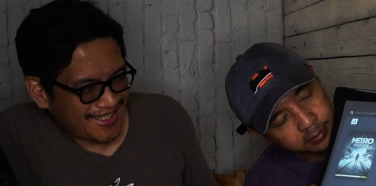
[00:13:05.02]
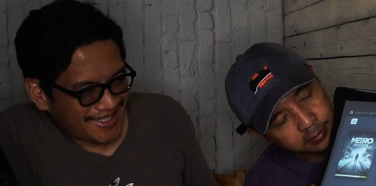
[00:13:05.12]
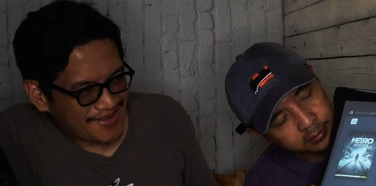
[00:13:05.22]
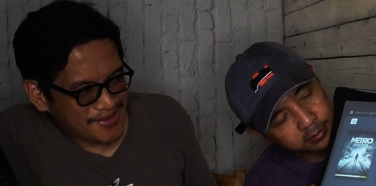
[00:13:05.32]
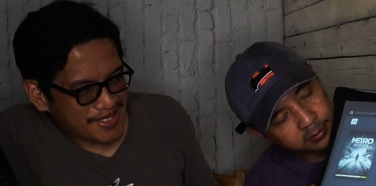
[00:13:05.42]

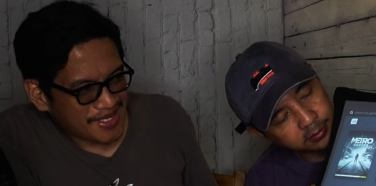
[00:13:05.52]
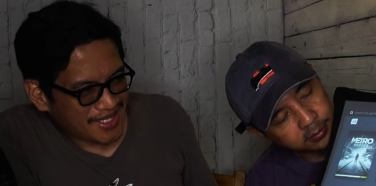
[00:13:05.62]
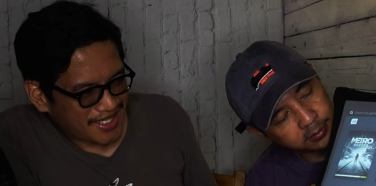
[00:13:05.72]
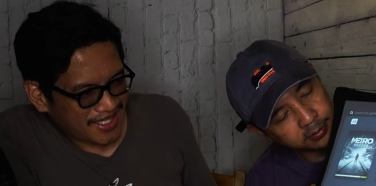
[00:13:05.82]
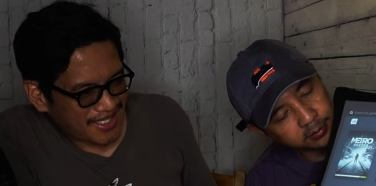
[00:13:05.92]
Speaker 1: Let me
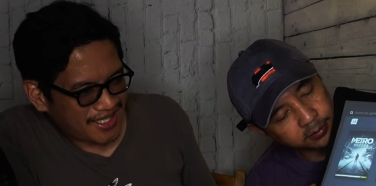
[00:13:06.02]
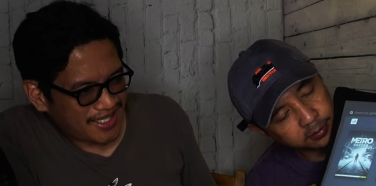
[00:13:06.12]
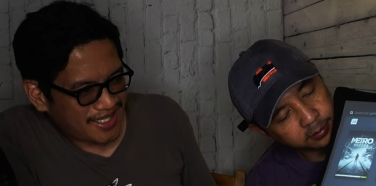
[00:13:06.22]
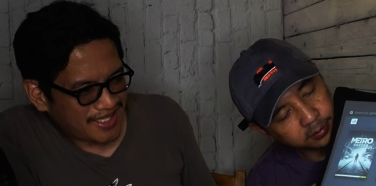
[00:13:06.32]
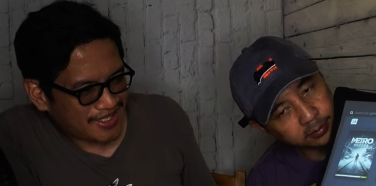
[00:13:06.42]
uh
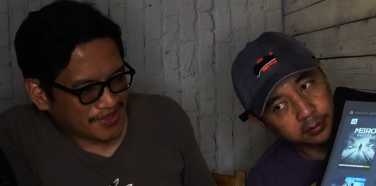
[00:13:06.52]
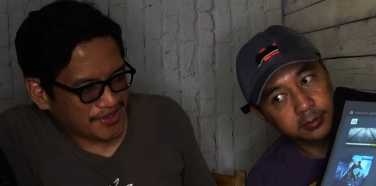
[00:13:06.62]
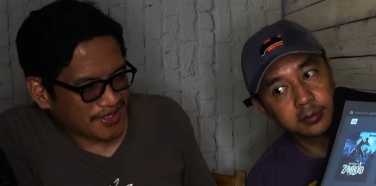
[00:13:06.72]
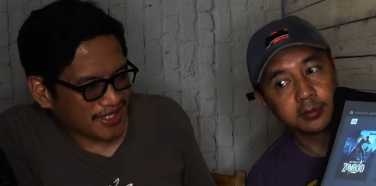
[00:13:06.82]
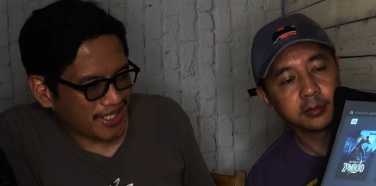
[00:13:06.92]
show
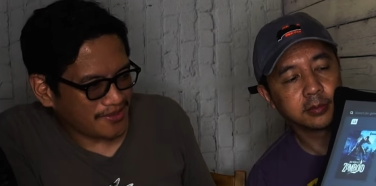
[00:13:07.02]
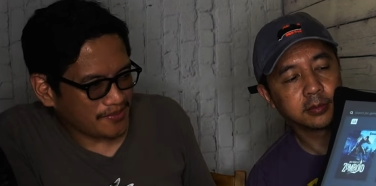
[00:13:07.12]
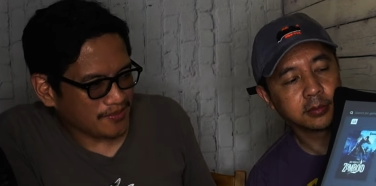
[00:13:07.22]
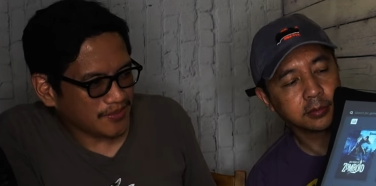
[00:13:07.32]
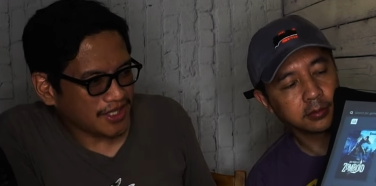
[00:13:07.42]
you a game
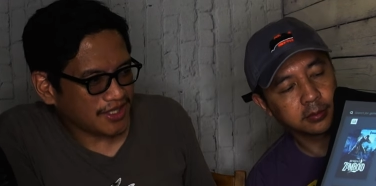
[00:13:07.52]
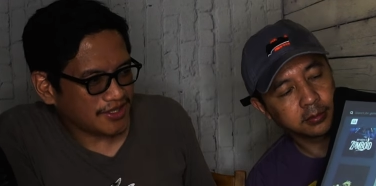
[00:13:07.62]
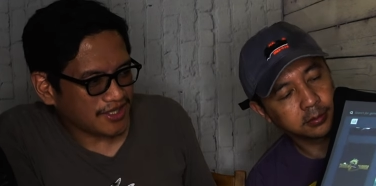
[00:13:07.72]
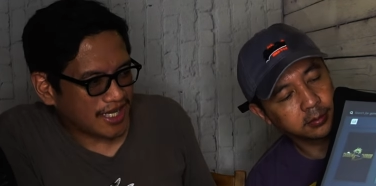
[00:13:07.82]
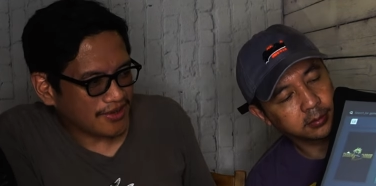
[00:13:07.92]
just to
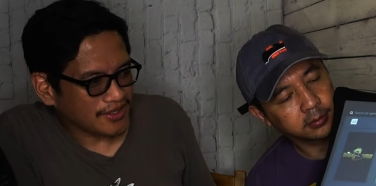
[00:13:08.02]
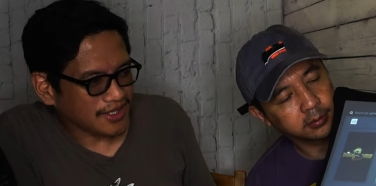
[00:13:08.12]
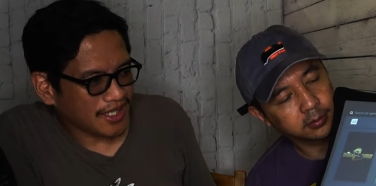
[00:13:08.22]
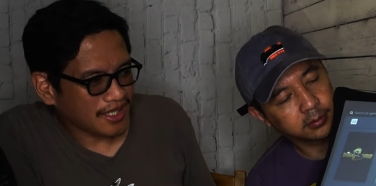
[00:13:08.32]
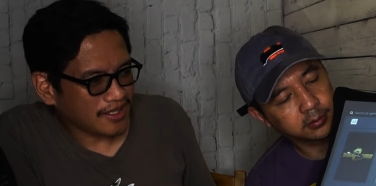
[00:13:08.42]
see how it
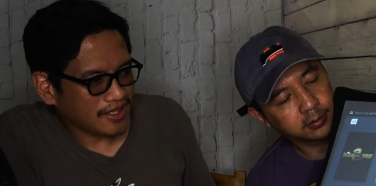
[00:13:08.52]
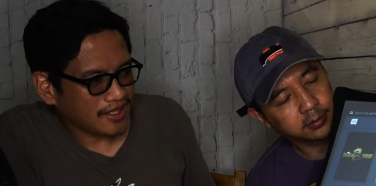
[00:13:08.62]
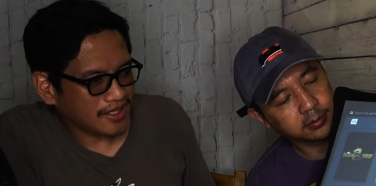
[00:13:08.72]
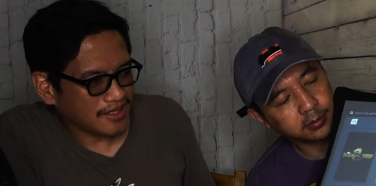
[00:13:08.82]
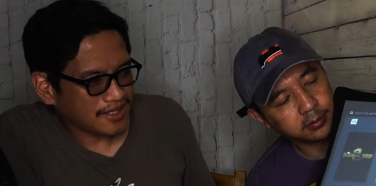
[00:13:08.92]
looks like and
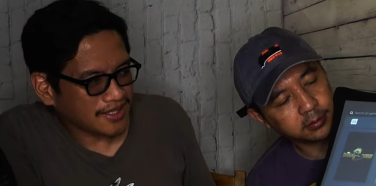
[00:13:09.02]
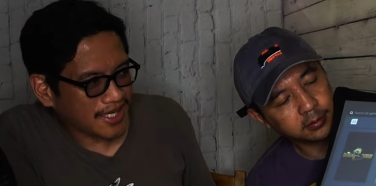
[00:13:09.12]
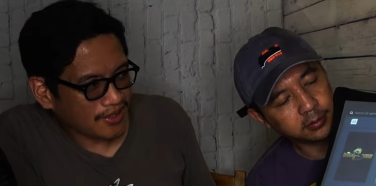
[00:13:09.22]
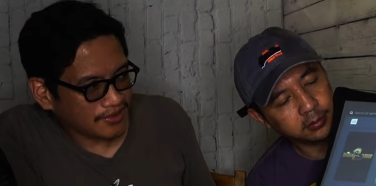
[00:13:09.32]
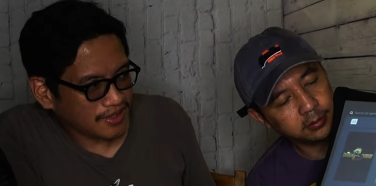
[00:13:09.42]
the
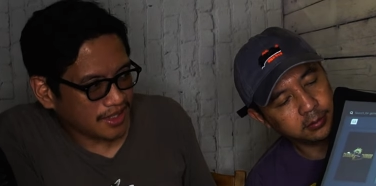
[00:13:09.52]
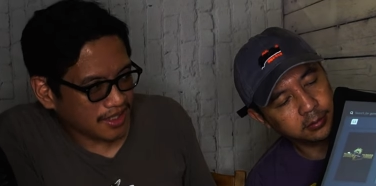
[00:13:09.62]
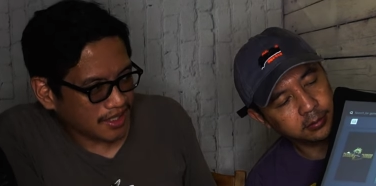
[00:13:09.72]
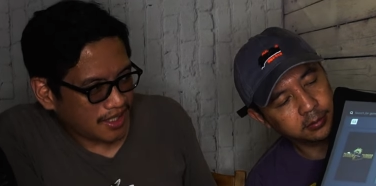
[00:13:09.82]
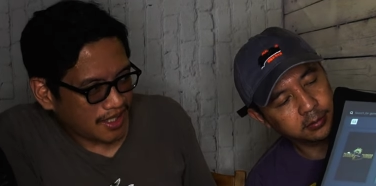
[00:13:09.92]
sounds.
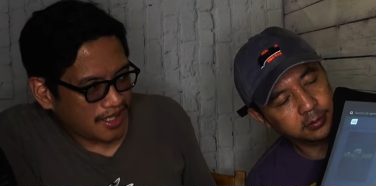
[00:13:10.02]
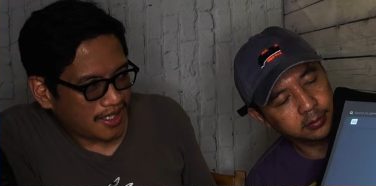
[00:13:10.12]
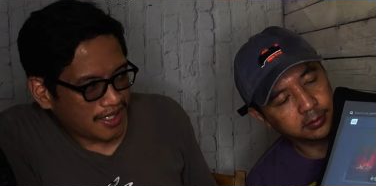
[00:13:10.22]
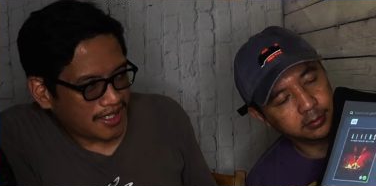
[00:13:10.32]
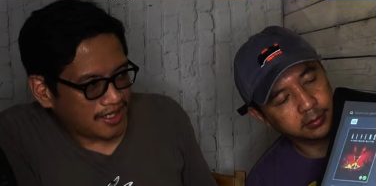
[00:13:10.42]

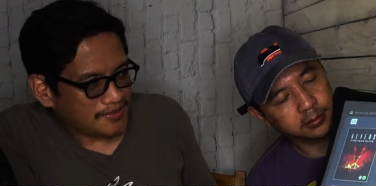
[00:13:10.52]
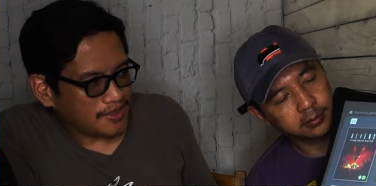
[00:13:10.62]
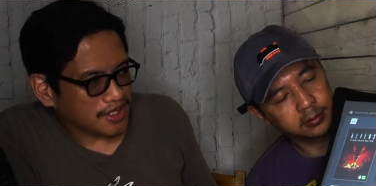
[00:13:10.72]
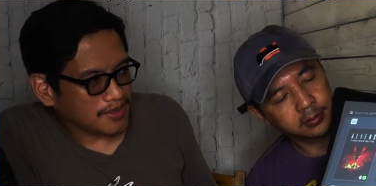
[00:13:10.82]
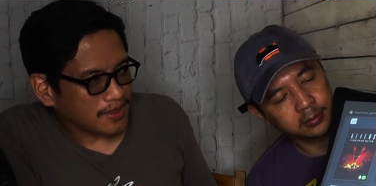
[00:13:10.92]
Let me
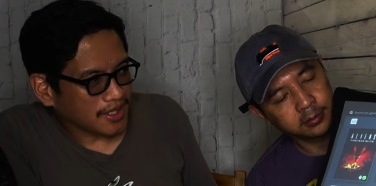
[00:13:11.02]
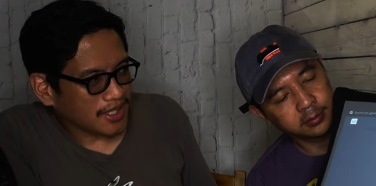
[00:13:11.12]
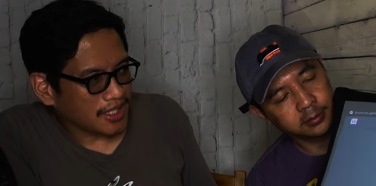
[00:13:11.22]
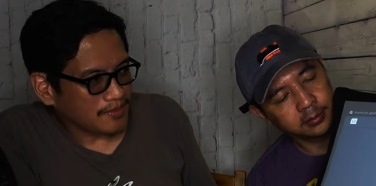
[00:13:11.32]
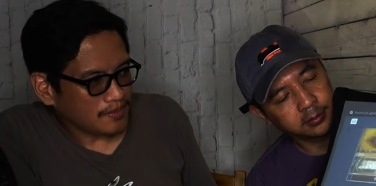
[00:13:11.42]
just pick a
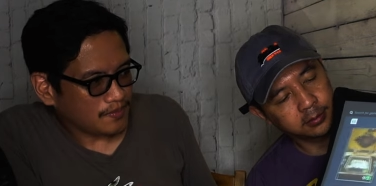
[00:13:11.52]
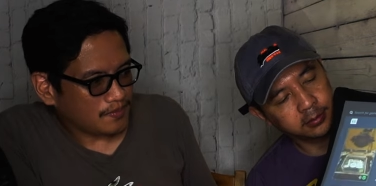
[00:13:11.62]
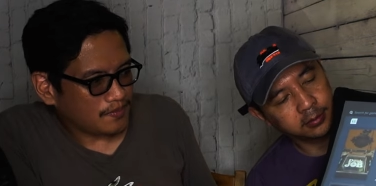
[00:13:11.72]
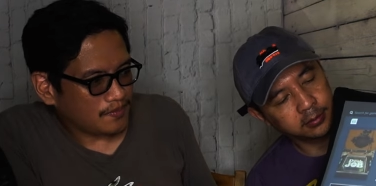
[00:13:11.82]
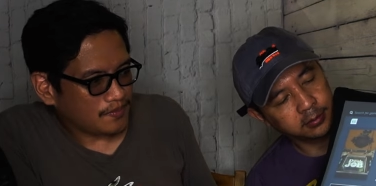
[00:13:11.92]
game.
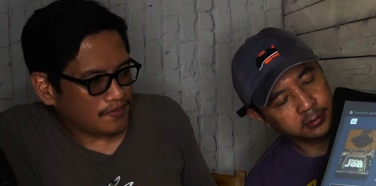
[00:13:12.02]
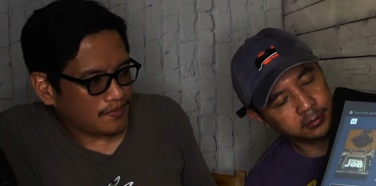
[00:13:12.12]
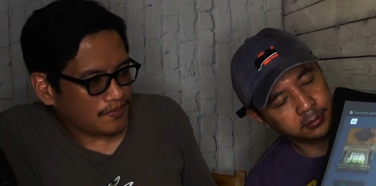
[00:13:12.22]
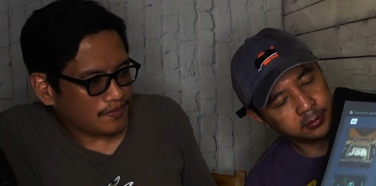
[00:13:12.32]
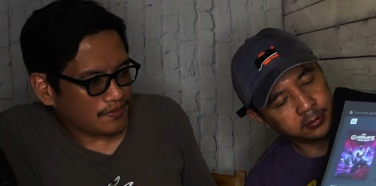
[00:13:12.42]

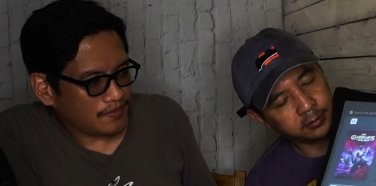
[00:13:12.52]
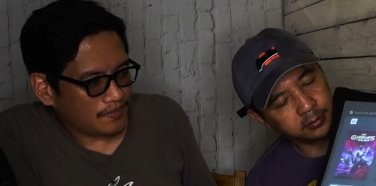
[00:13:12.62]
Mm.